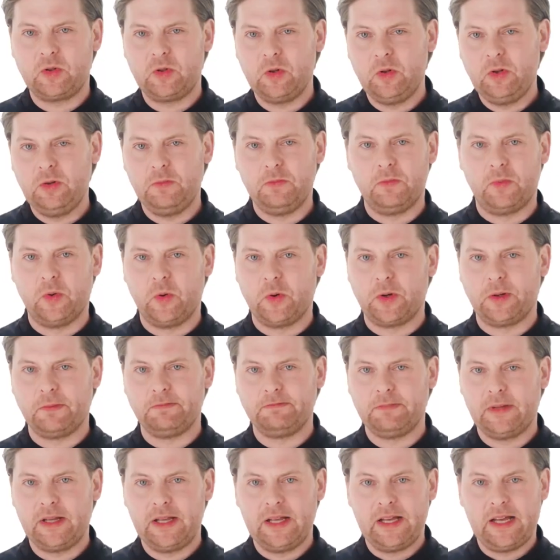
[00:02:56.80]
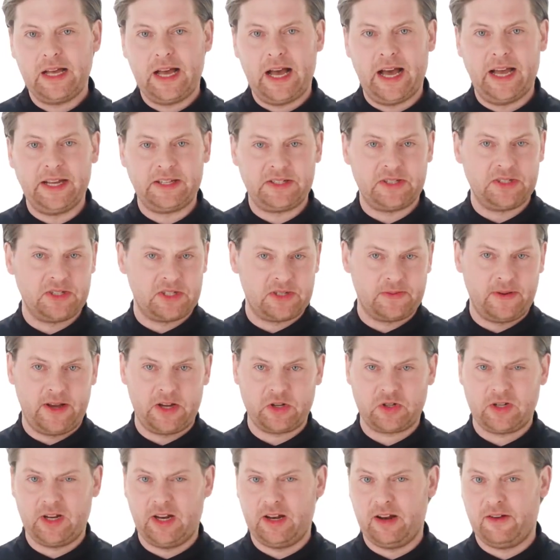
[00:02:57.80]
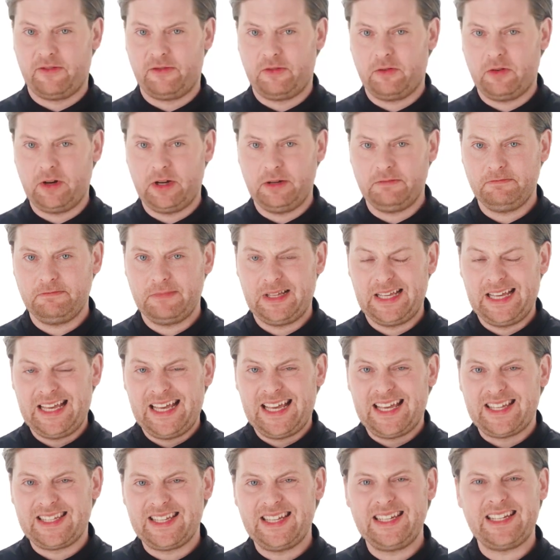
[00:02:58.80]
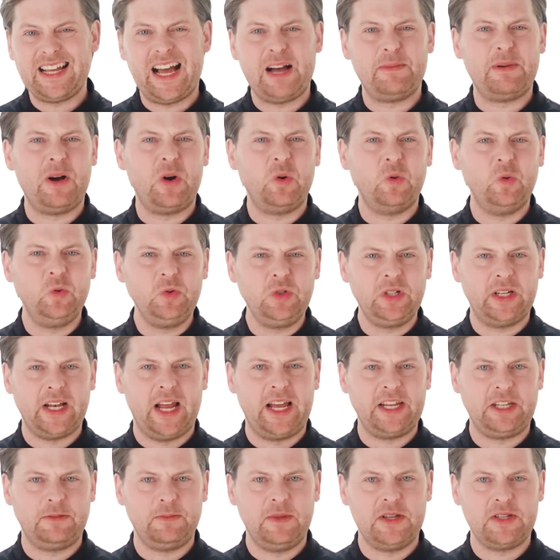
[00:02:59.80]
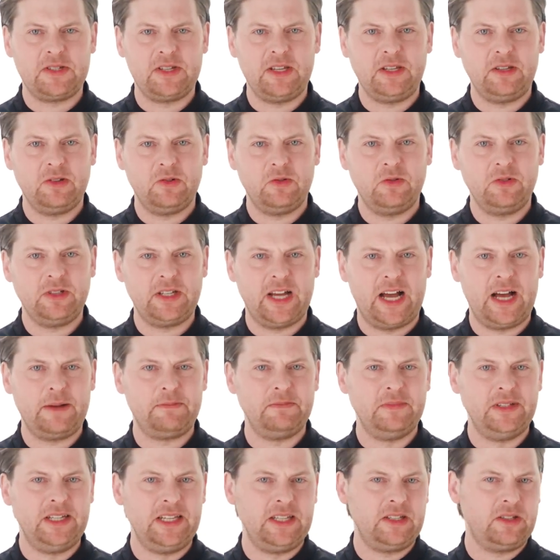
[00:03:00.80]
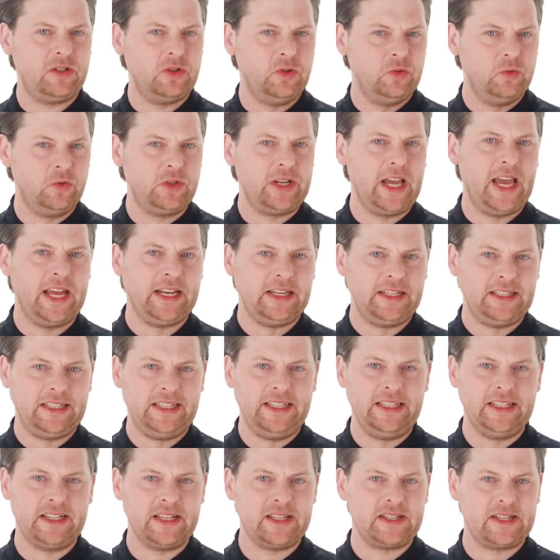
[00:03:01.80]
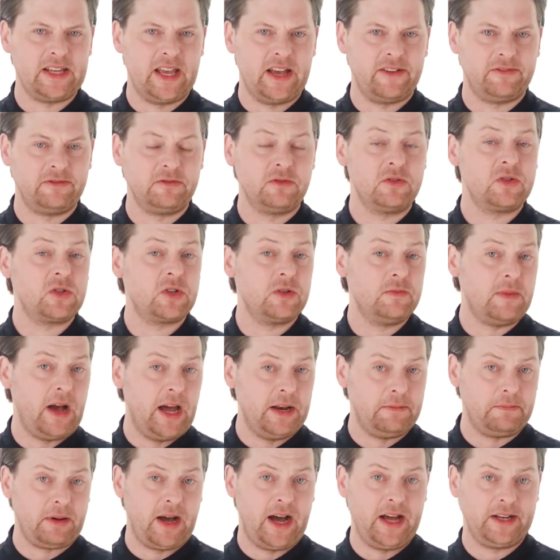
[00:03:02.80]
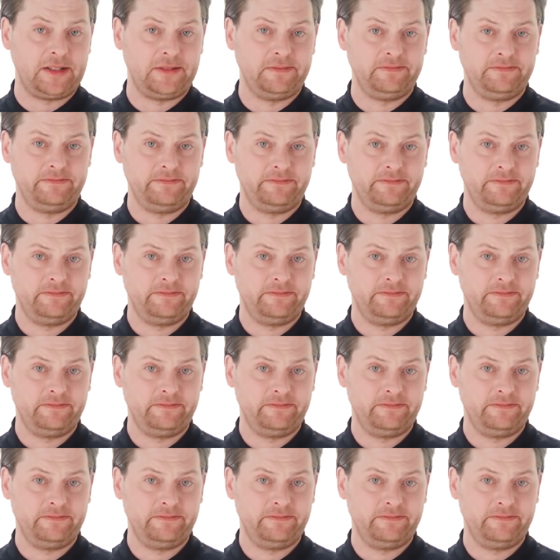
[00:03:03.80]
with thin bases may preheat more quickly, but they're very uneven and they don't have enough reserve power available for searing.